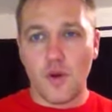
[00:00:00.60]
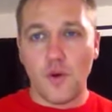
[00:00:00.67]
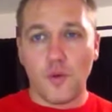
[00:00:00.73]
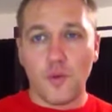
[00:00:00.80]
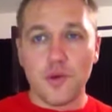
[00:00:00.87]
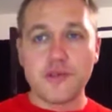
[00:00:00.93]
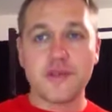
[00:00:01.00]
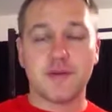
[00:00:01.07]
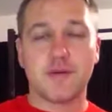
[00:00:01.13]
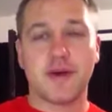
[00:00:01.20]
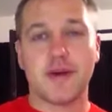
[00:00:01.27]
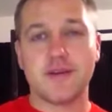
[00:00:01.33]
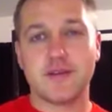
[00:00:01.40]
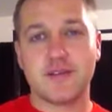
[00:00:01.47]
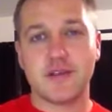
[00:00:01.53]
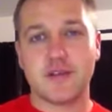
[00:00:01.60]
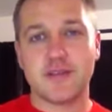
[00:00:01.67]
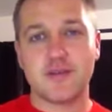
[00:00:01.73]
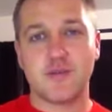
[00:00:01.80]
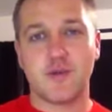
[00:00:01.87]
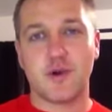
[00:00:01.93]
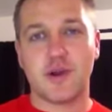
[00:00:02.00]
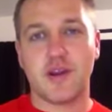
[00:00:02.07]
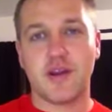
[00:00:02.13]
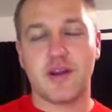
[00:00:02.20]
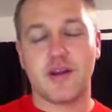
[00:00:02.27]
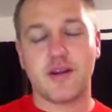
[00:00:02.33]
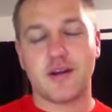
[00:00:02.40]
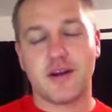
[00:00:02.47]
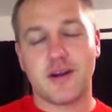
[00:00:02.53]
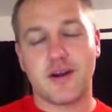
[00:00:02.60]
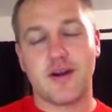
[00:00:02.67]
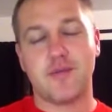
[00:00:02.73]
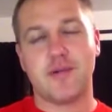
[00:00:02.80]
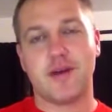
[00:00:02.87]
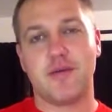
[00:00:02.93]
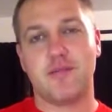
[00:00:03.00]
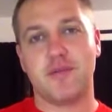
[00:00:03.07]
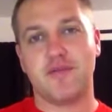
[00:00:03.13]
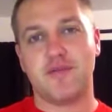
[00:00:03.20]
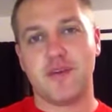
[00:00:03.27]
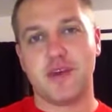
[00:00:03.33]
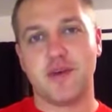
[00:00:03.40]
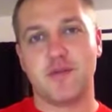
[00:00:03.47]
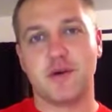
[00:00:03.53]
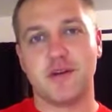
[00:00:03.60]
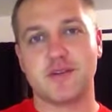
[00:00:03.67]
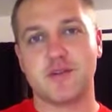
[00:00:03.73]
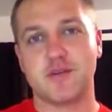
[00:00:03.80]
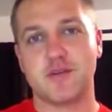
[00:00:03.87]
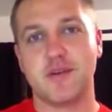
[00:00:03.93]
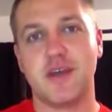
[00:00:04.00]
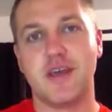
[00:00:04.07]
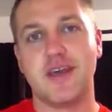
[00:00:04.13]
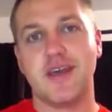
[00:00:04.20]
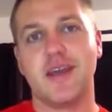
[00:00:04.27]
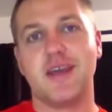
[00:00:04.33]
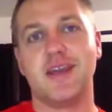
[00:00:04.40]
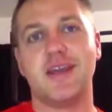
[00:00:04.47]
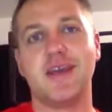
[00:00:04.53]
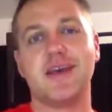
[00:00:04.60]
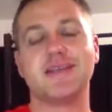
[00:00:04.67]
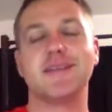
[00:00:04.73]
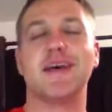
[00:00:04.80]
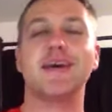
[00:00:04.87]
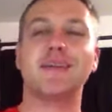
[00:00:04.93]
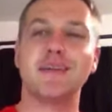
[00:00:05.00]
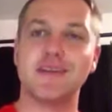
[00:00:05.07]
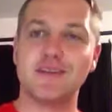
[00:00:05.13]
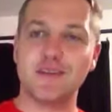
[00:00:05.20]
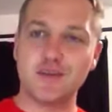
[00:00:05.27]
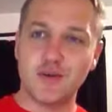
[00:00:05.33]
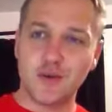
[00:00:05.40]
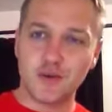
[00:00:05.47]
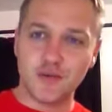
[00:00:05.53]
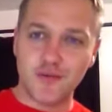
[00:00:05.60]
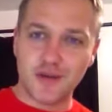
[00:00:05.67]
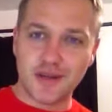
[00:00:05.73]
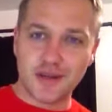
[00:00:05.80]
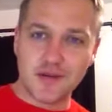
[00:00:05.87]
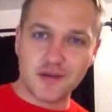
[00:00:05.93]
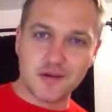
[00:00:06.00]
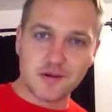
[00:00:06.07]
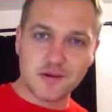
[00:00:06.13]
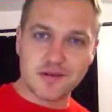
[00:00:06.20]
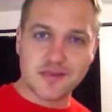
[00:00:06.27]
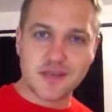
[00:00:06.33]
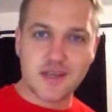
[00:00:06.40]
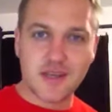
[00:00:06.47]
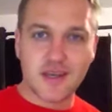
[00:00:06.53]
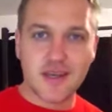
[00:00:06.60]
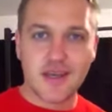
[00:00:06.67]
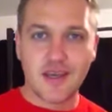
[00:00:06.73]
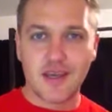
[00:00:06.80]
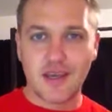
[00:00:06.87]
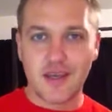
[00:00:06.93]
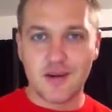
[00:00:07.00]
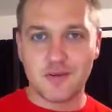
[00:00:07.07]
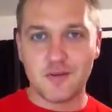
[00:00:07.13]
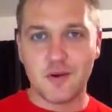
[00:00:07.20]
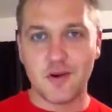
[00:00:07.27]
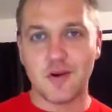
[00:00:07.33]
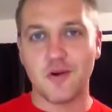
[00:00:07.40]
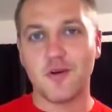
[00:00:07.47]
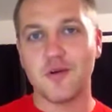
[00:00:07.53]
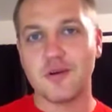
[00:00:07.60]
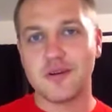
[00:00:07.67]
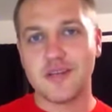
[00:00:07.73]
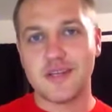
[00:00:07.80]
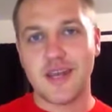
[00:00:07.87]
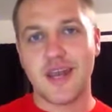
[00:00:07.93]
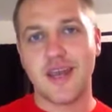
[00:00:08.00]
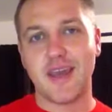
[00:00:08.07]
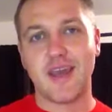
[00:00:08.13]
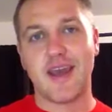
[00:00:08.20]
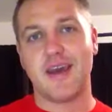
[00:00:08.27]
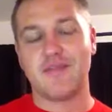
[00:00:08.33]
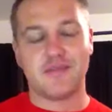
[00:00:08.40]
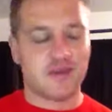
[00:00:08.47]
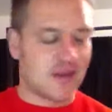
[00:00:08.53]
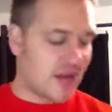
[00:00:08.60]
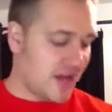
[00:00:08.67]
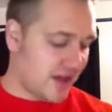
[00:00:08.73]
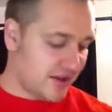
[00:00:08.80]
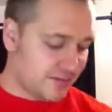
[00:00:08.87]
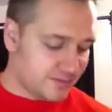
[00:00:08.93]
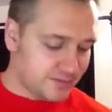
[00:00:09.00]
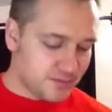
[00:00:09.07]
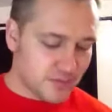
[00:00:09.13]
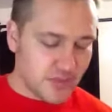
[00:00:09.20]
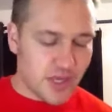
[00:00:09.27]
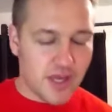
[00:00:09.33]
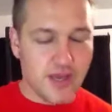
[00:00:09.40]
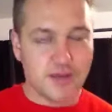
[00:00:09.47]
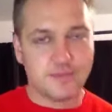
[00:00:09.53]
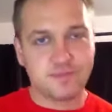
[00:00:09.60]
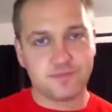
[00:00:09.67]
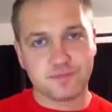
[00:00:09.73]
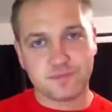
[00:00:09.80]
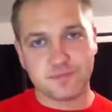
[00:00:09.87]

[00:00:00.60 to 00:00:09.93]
What's up, guys? Justin Morgan here, Carved Up Vegan Muscle, and yes, I did 2 videos in a row, day after day, and